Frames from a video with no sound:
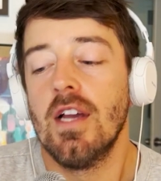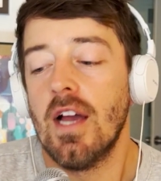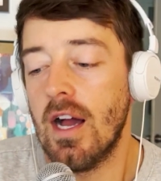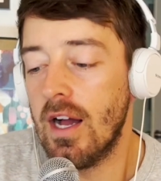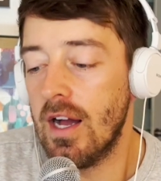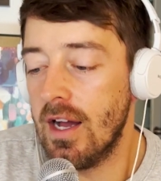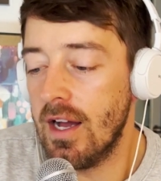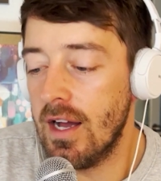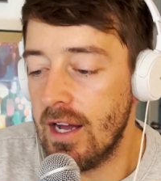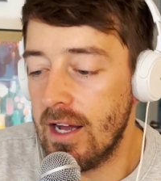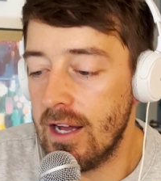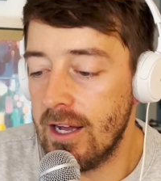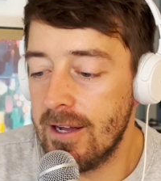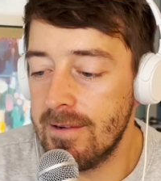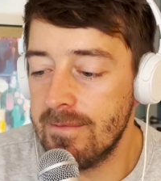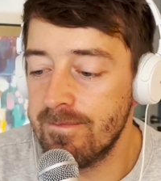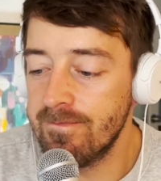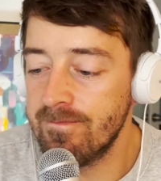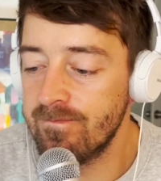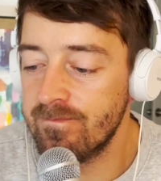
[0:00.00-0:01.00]

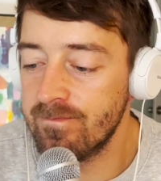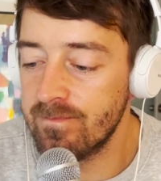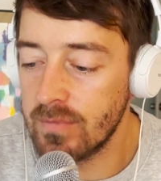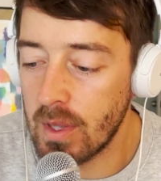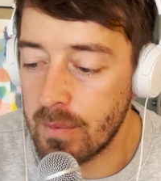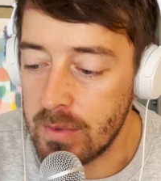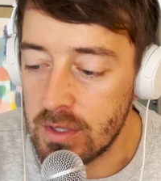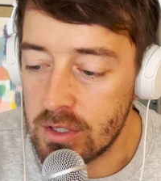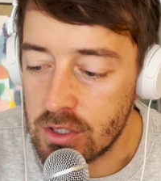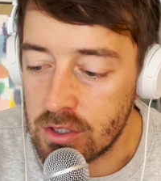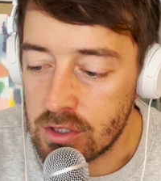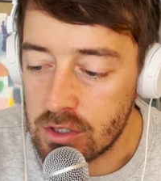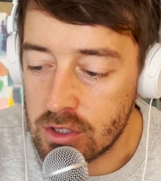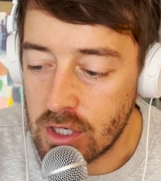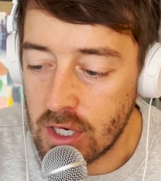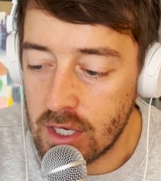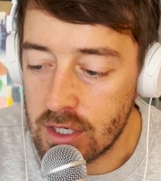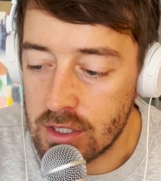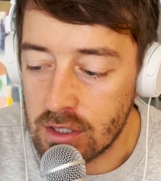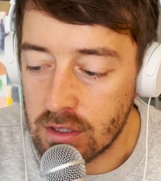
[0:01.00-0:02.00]
Um, let me just
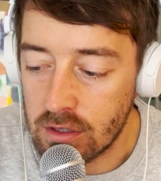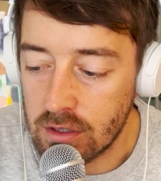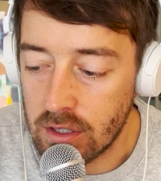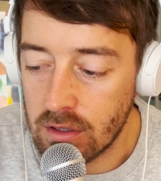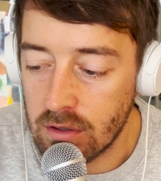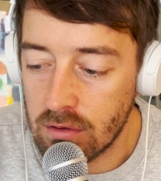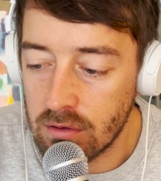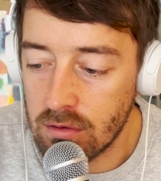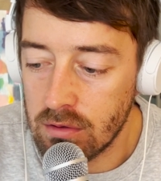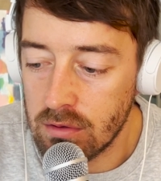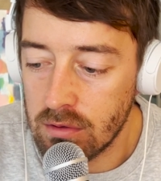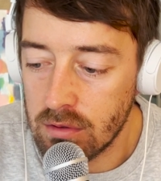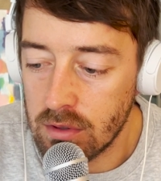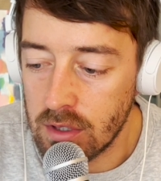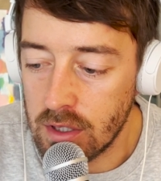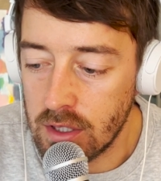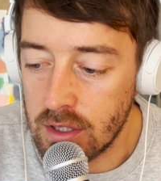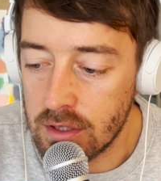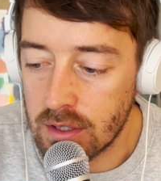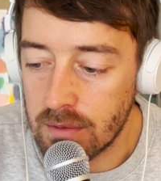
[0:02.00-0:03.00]
change it a little.
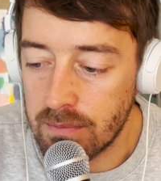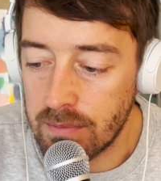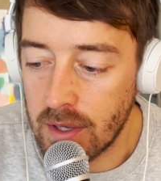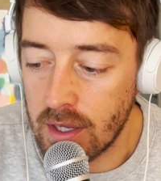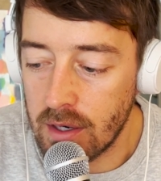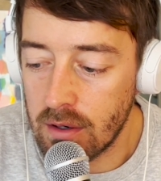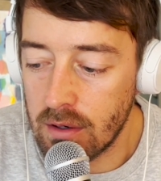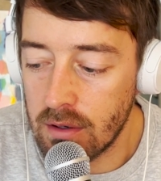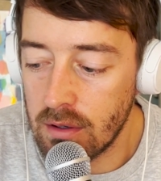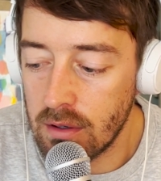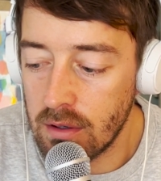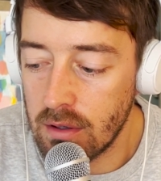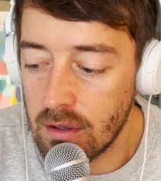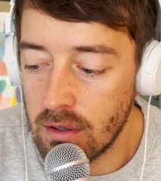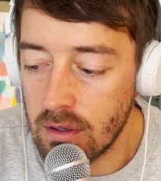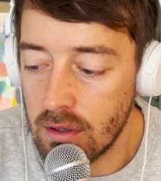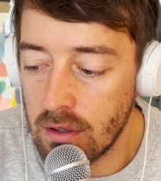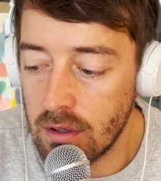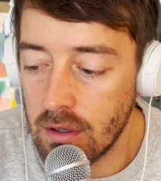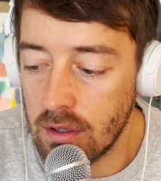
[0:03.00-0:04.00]
Is it better?
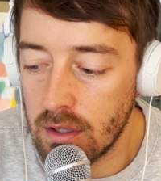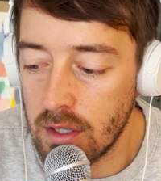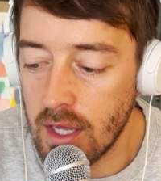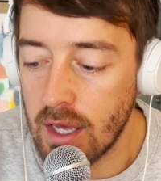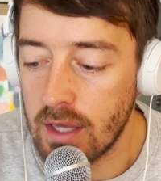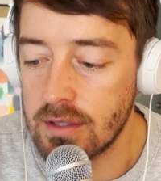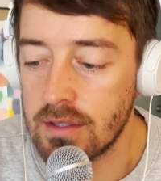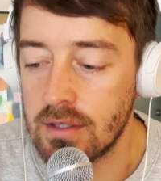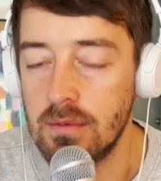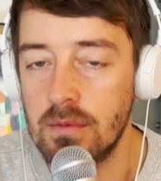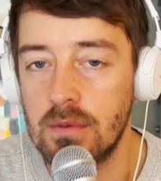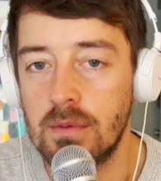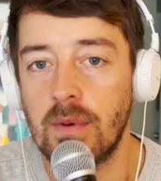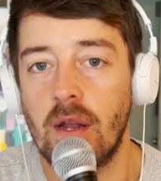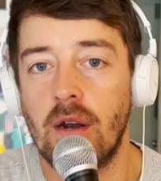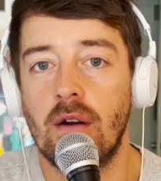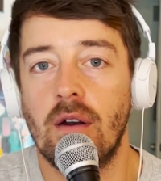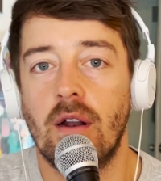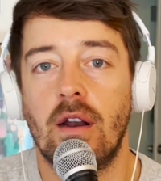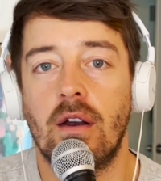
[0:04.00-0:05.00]
Yeah, it seems
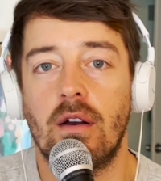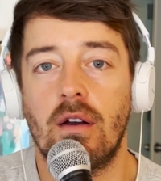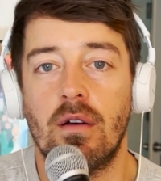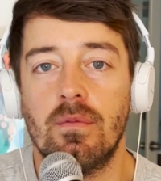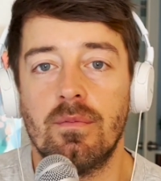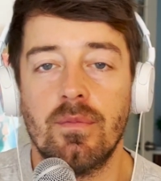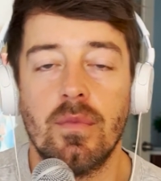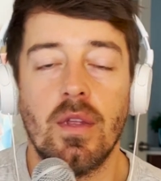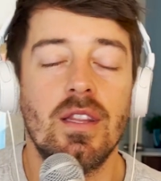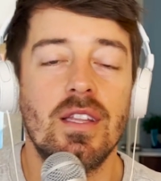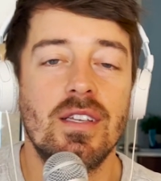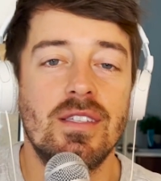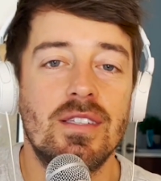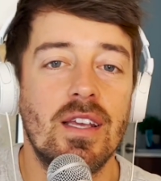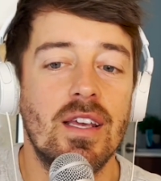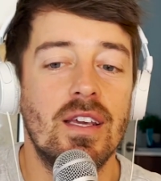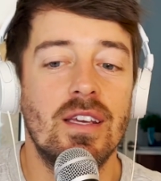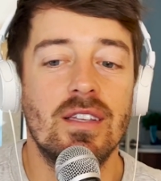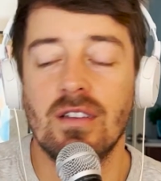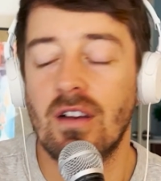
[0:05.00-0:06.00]
better. I don't know. This
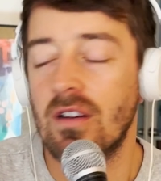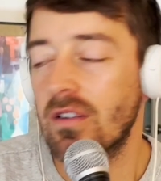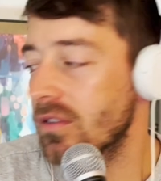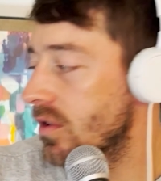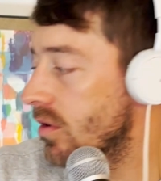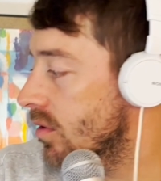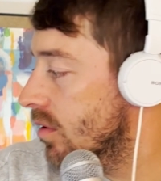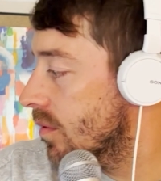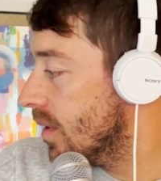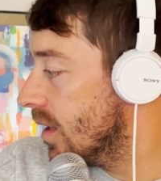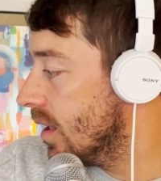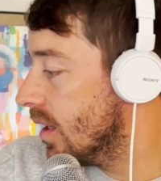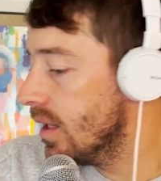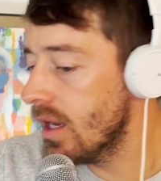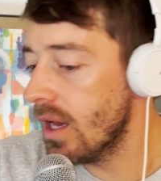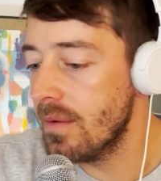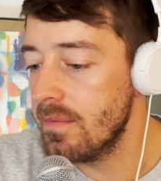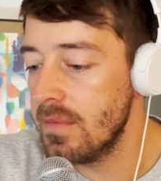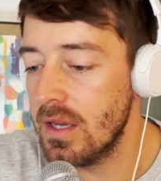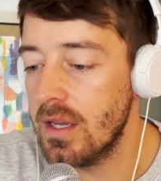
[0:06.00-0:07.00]
thing is all new to me.
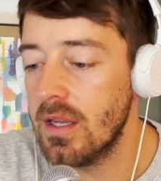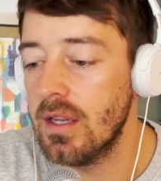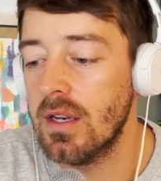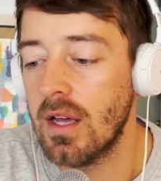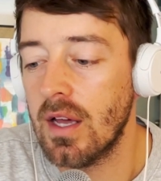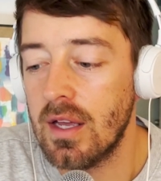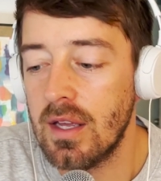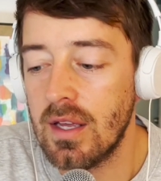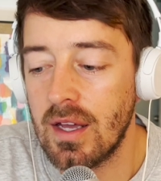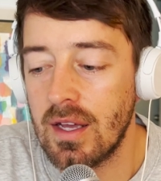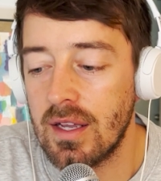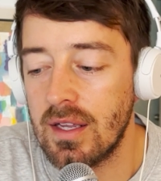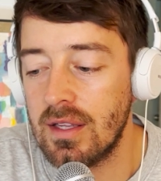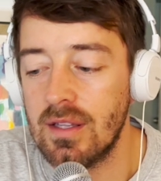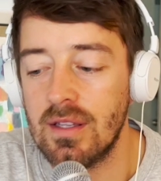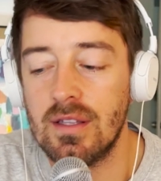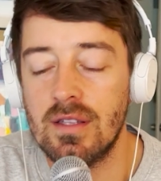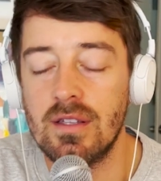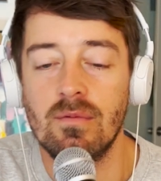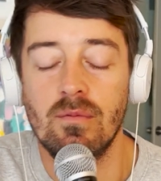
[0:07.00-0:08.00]
I mean, I,
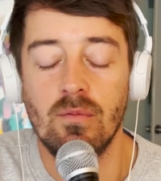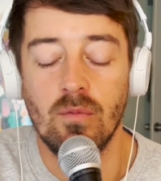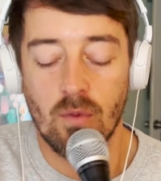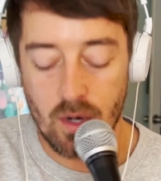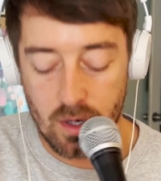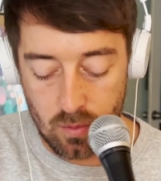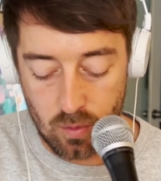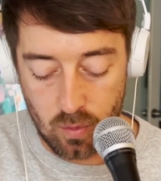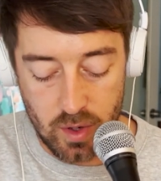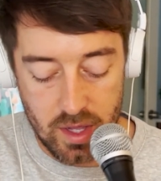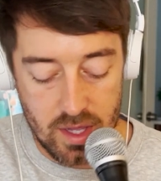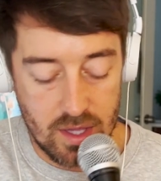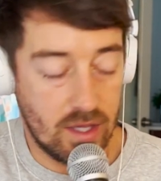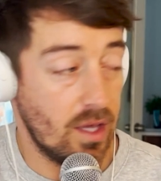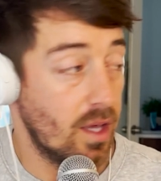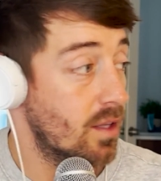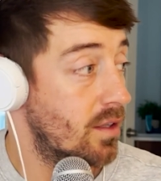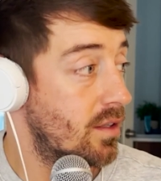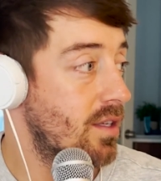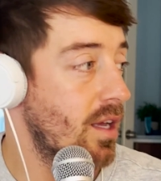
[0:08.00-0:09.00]
I, one week
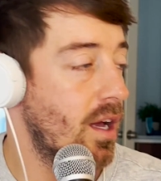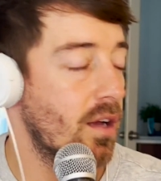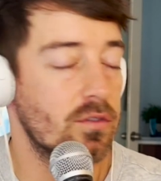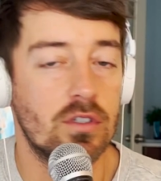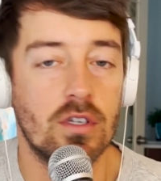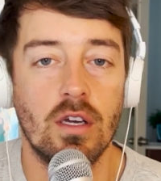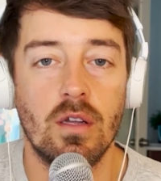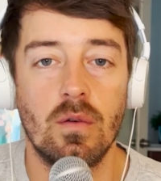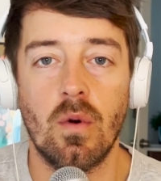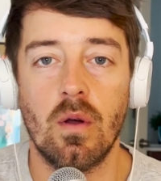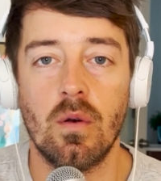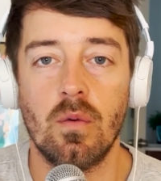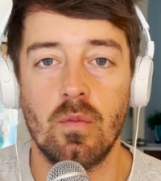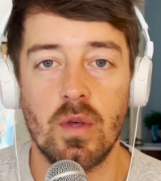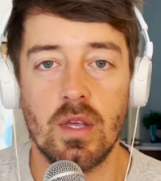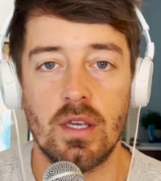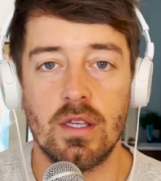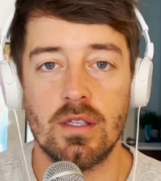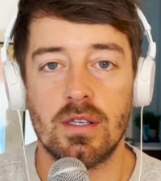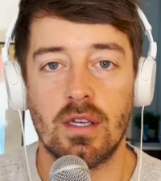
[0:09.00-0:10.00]
it sounds good, one
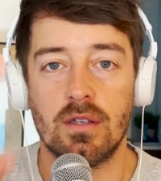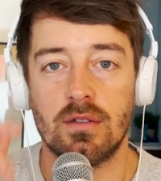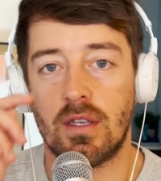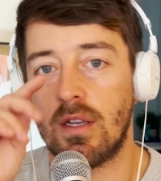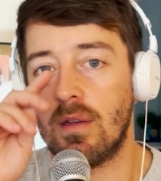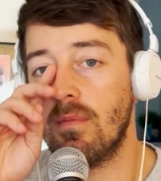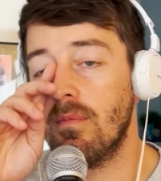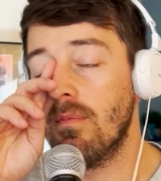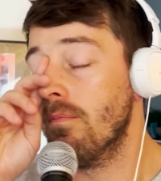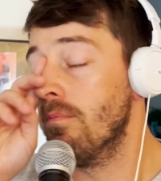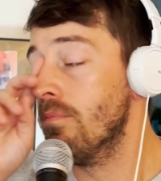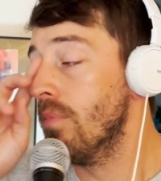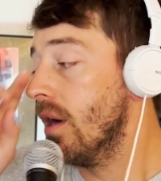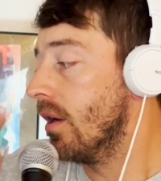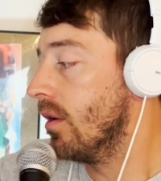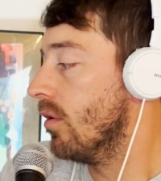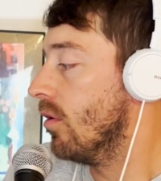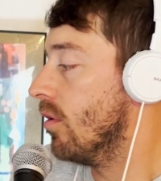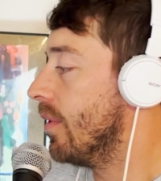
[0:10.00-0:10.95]
week it sounds like butthole.